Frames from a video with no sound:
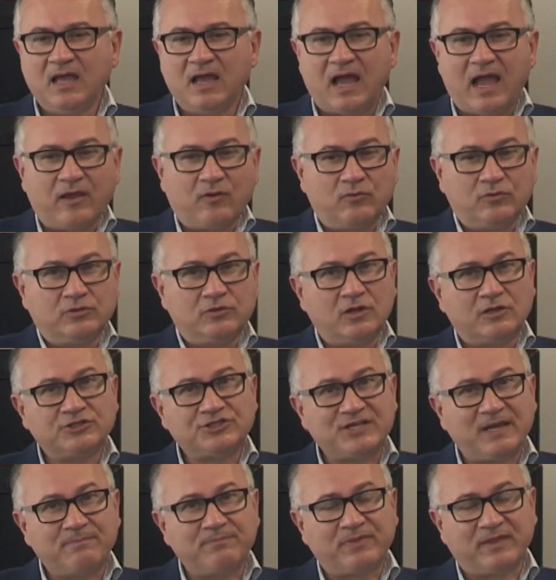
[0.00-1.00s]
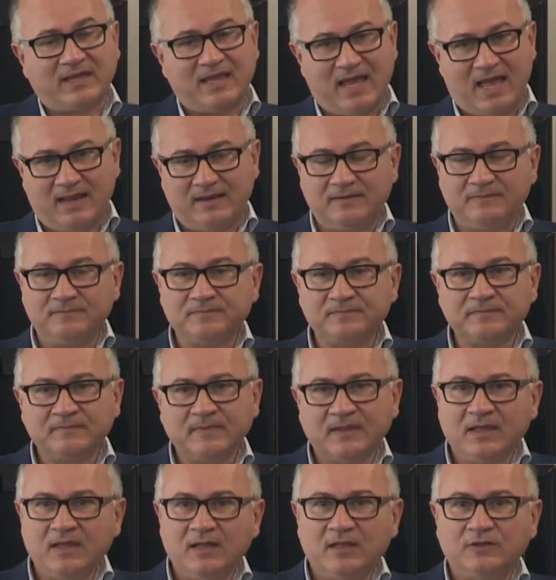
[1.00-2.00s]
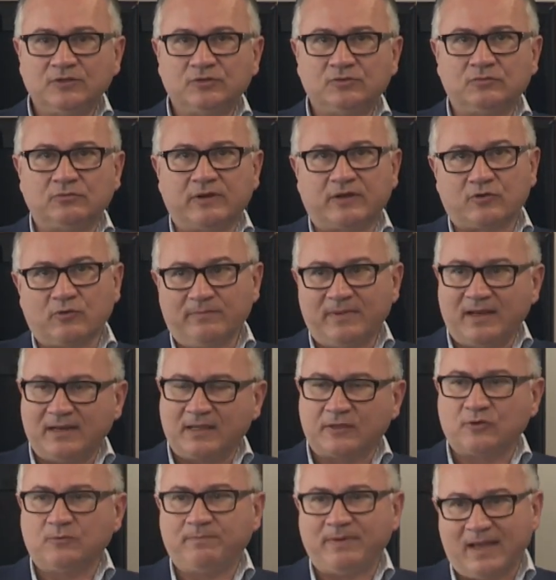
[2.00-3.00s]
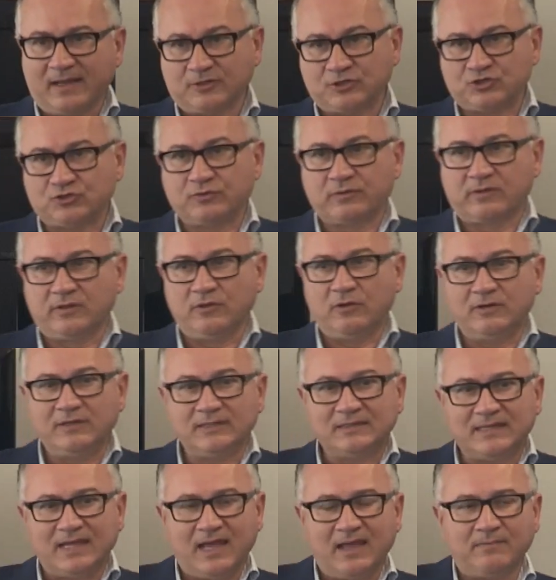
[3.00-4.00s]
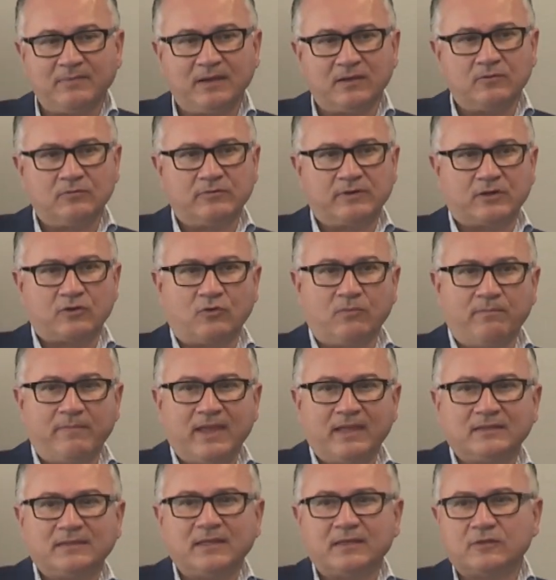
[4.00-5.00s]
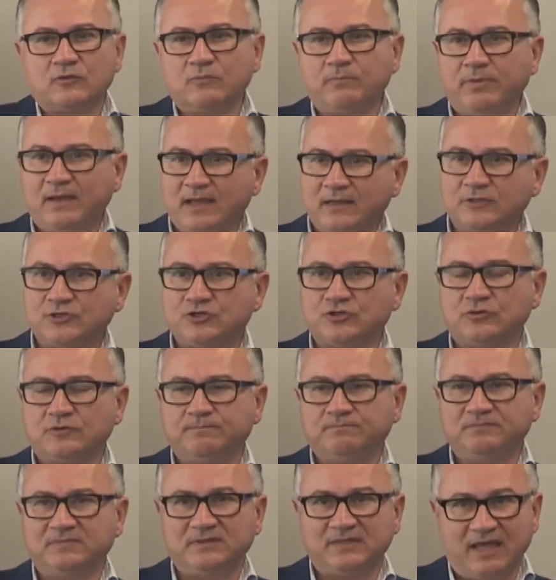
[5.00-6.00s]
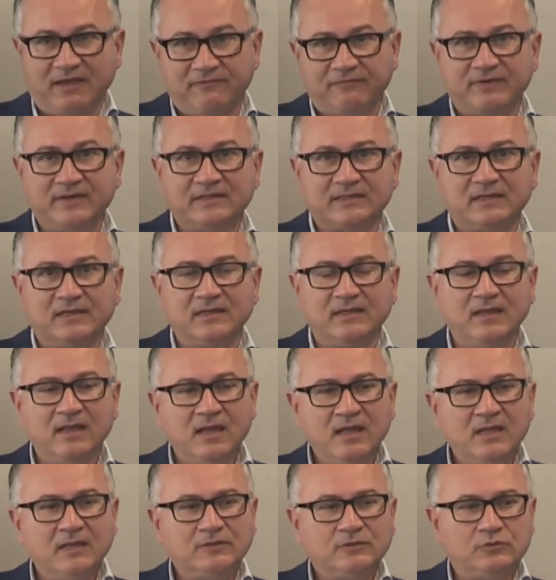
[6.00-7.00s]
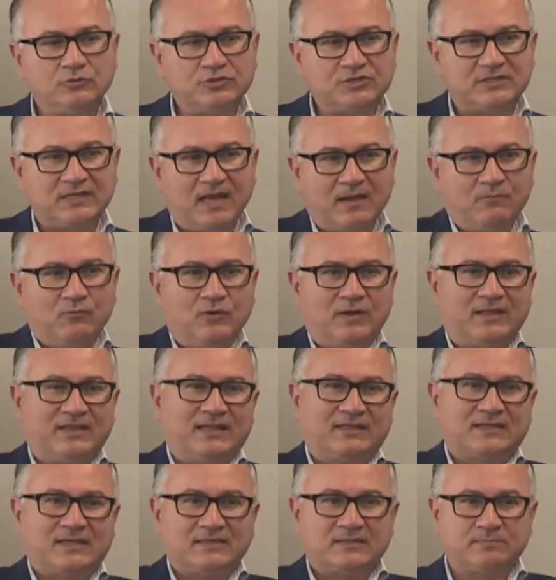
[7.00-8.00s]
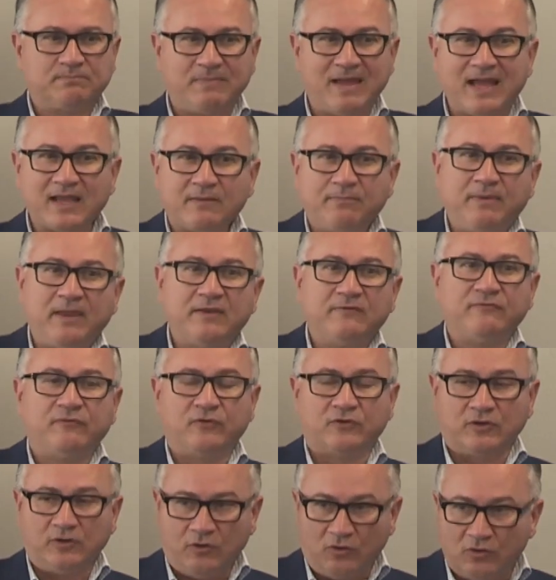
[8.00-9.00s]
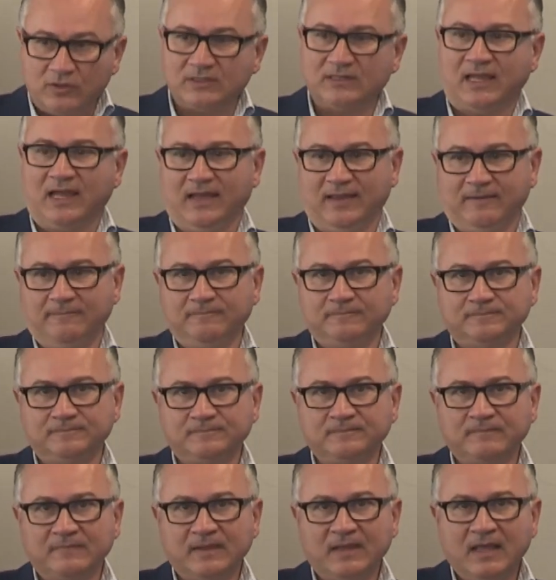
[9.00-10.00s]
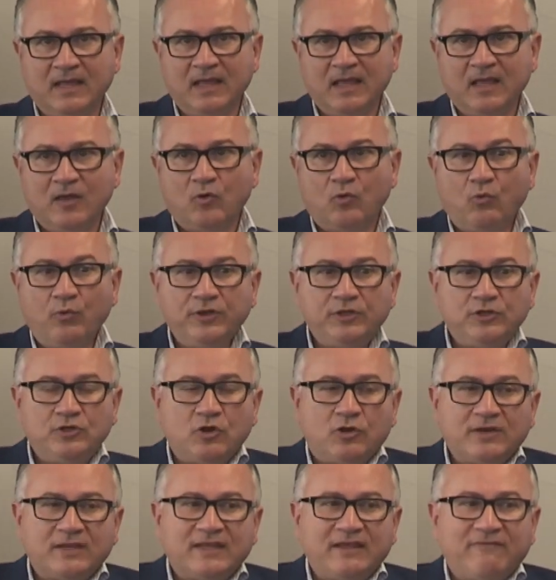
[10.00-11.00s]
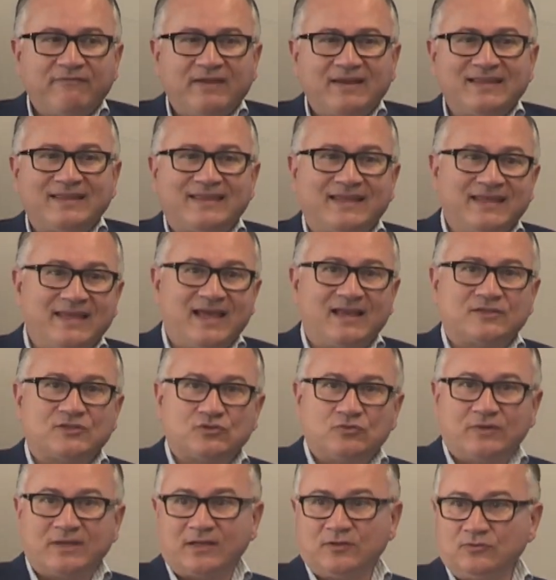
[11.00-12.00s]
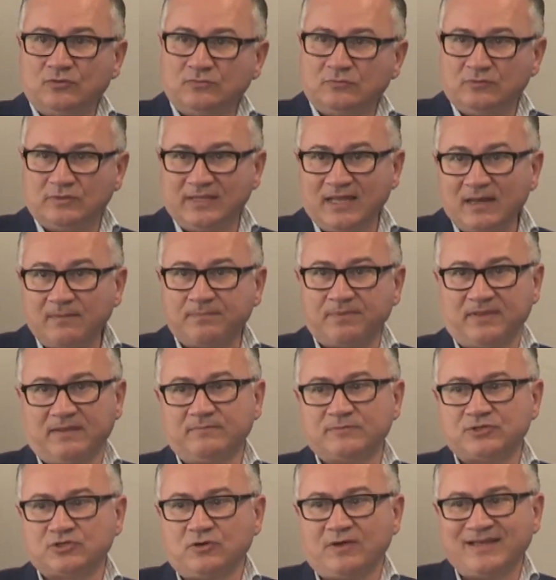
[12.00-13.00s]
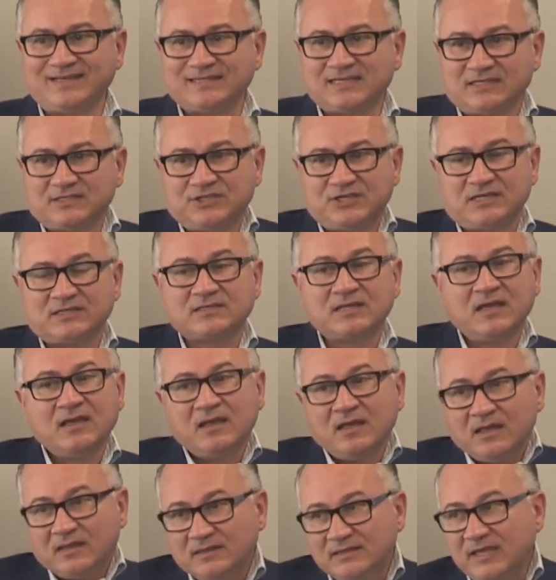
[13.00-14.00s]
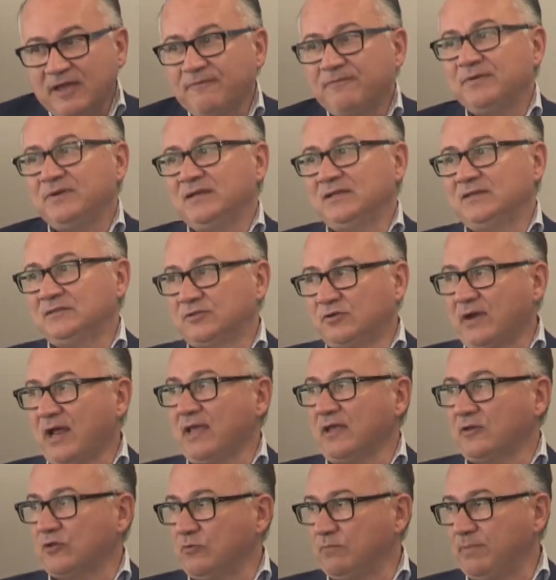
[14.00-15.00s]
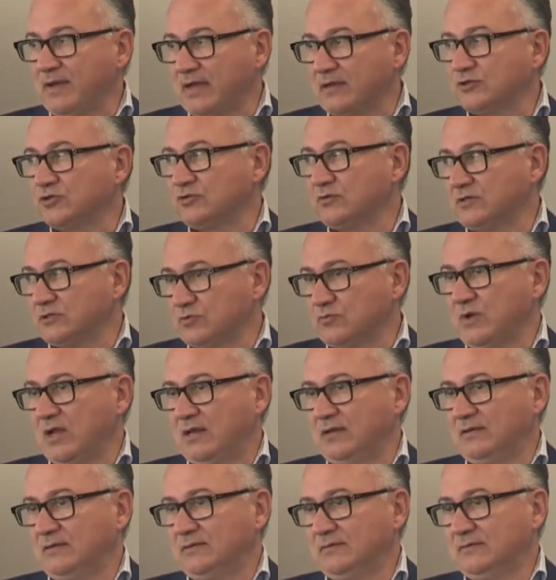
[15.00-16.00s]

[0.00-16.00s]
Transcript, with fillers: I will not jump the gun to recommend acupuncture. The only time I would recommend acupuncture, definitely, to someone that has back pain for a long time, we don't have anything else we can do to help them, so I suggest definitely try acupuncture as well.